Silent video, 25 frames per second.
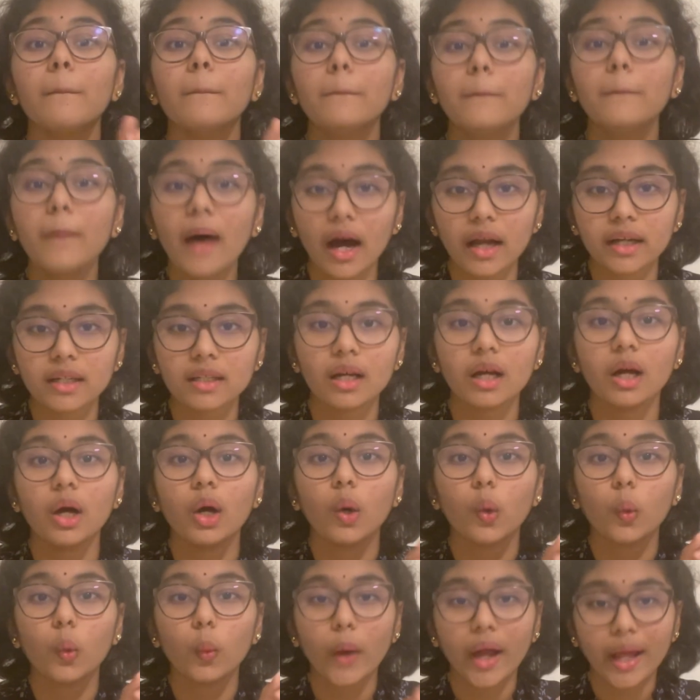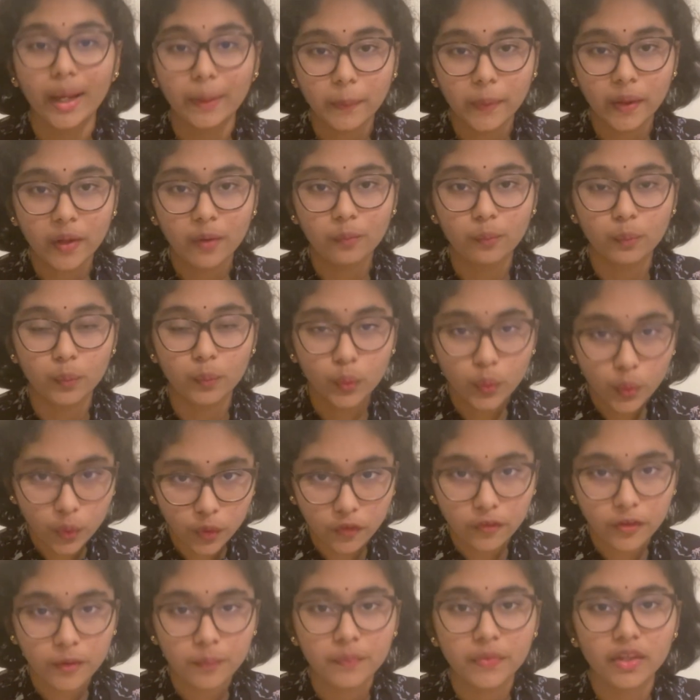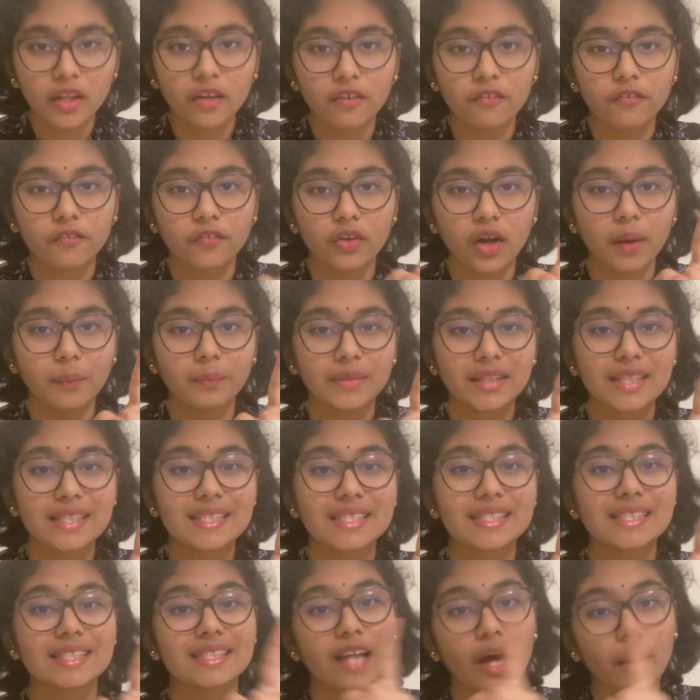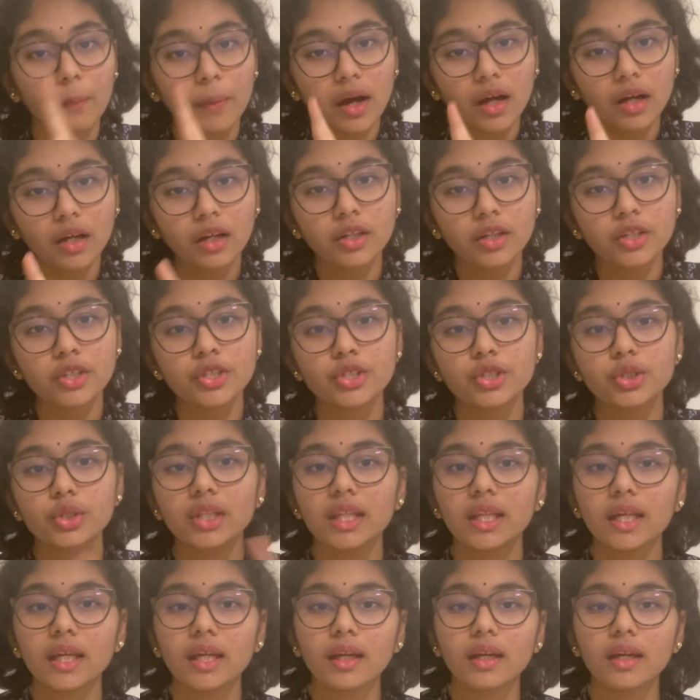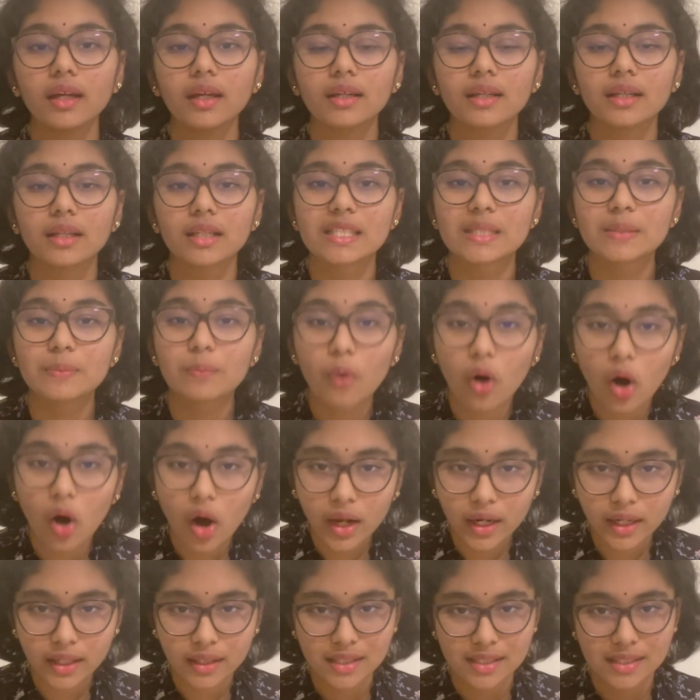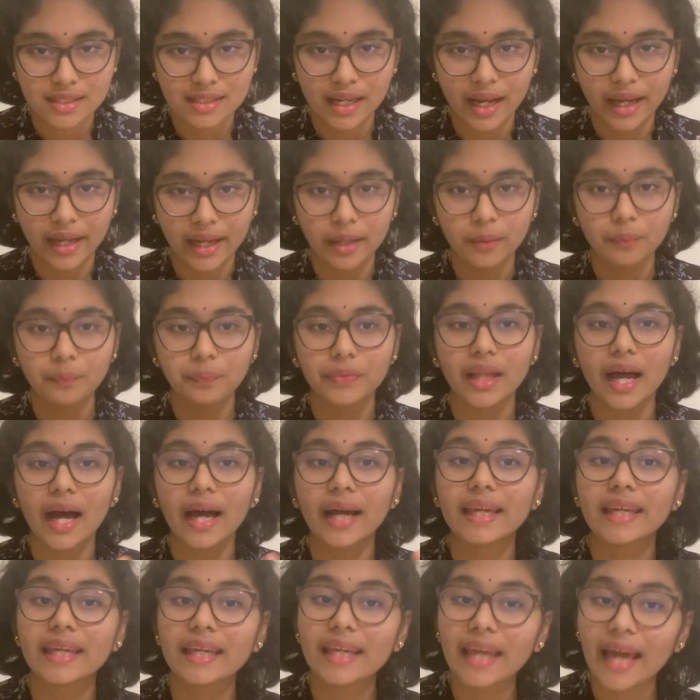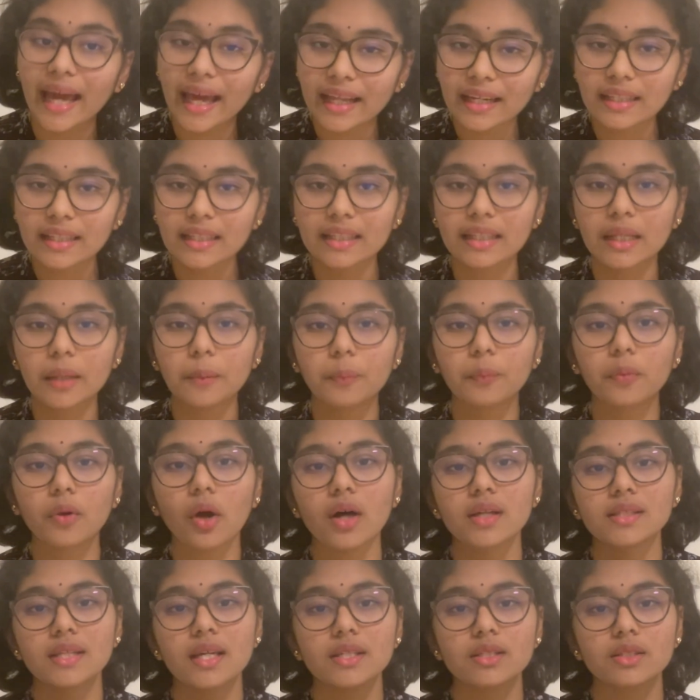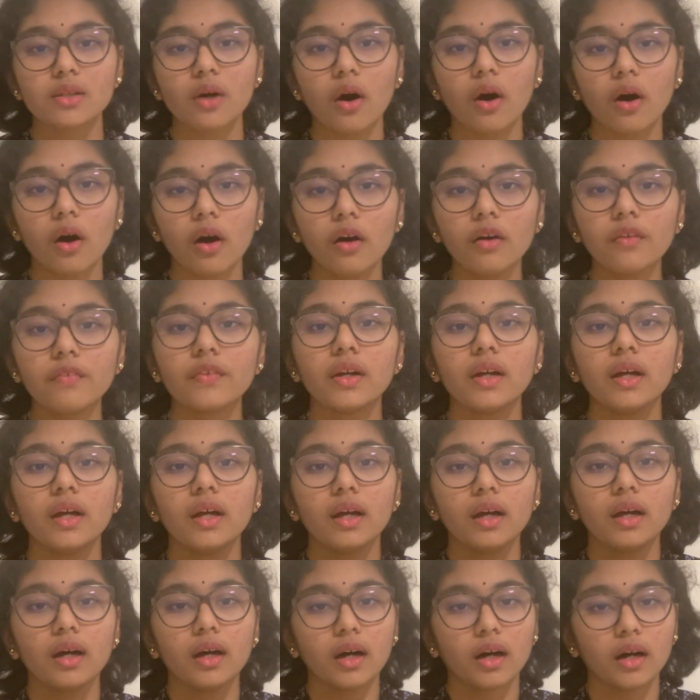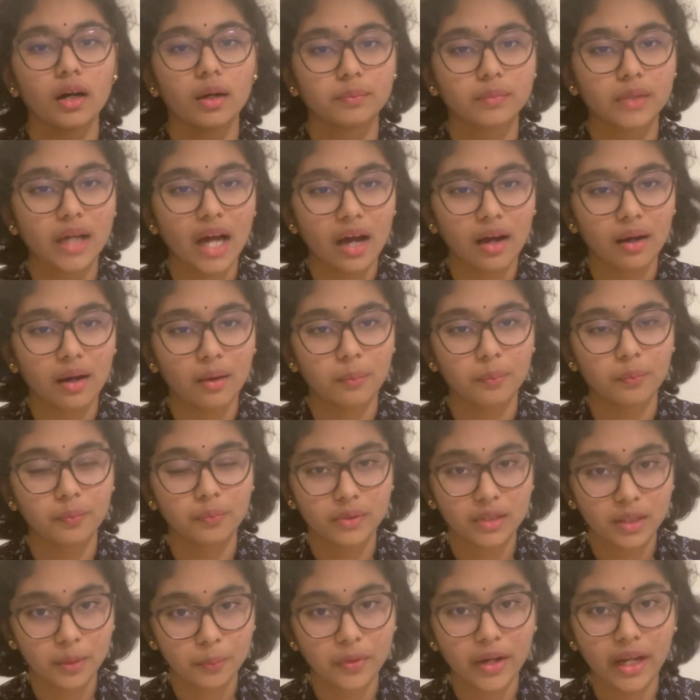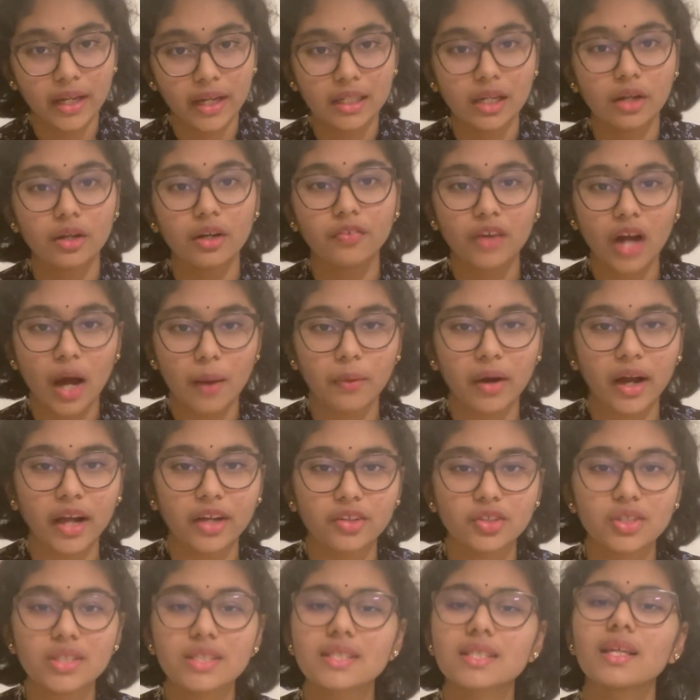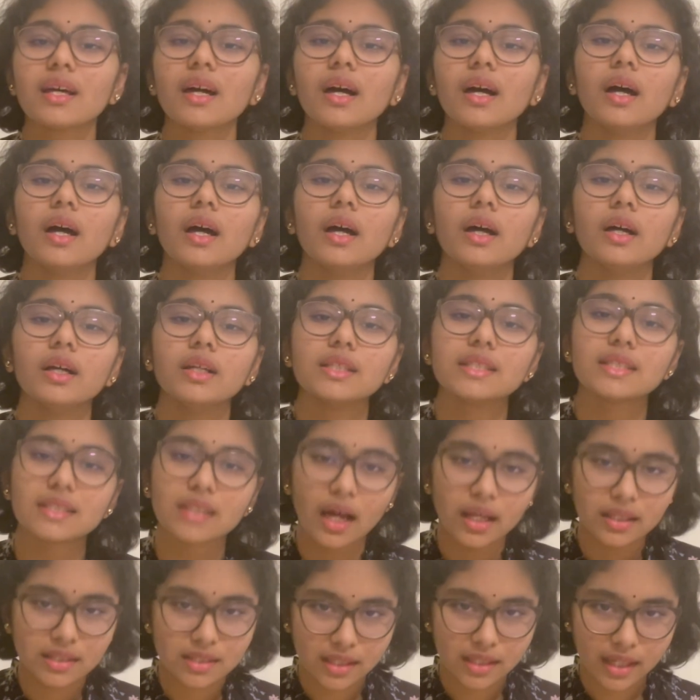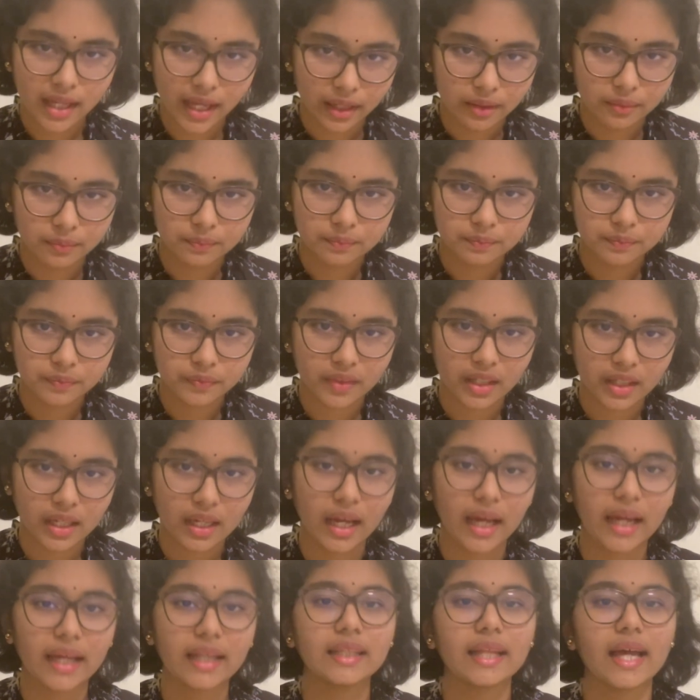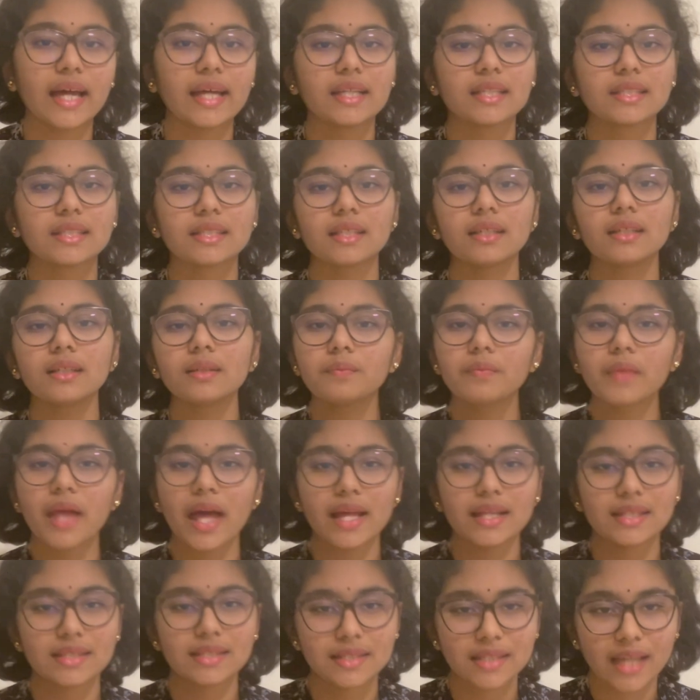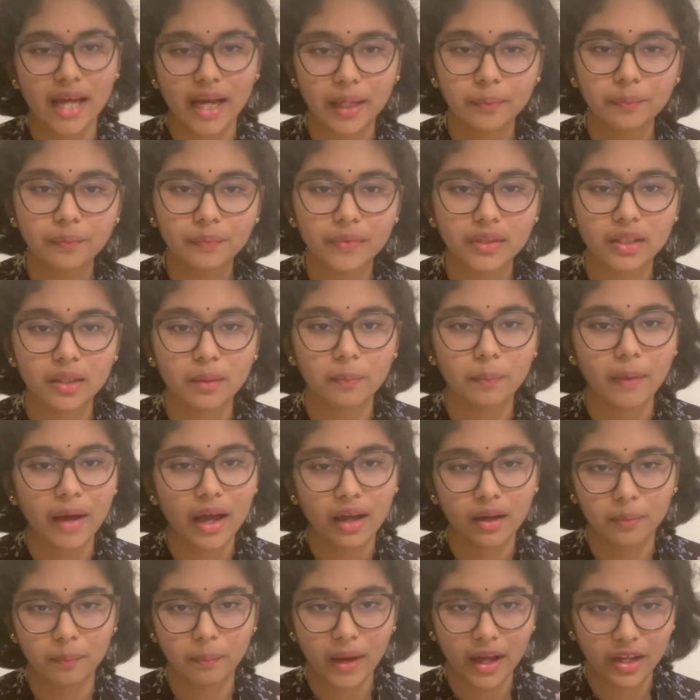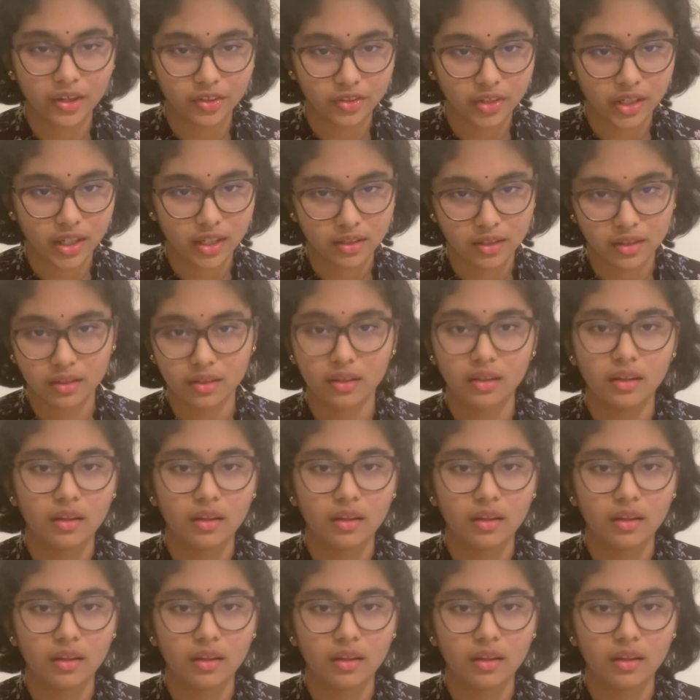But when we move from the stomach to the small intestine, again the process of the breakdown of carbohydrates starts again, and there is a enzyme, the pancreatic